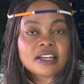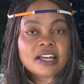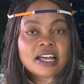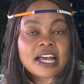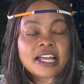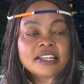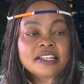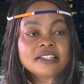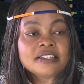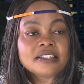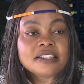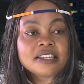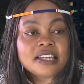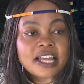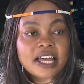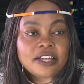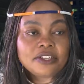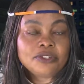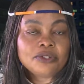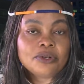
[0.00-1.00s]
and it's
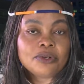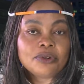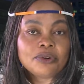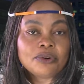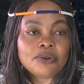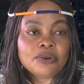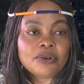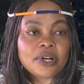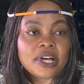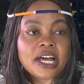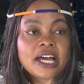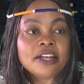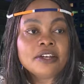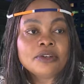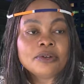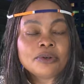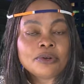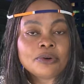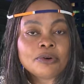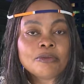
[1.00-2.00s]
natural
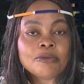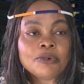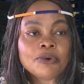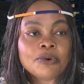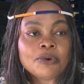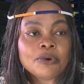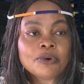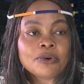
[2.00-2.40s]
and normal.